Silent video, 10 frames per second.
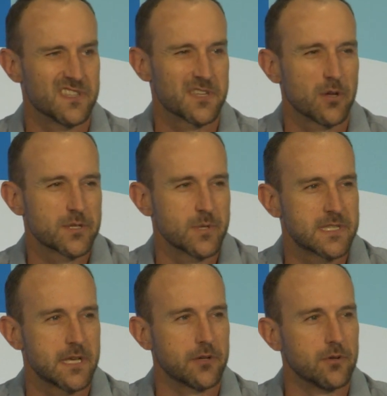It's also a
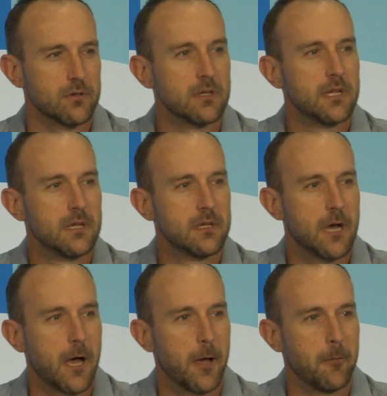signal
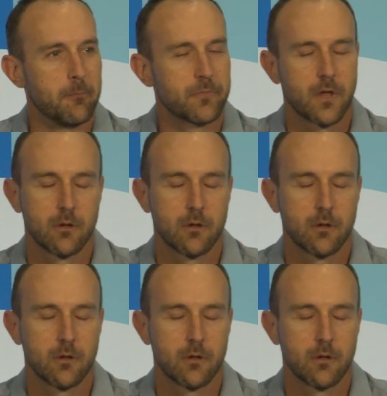um,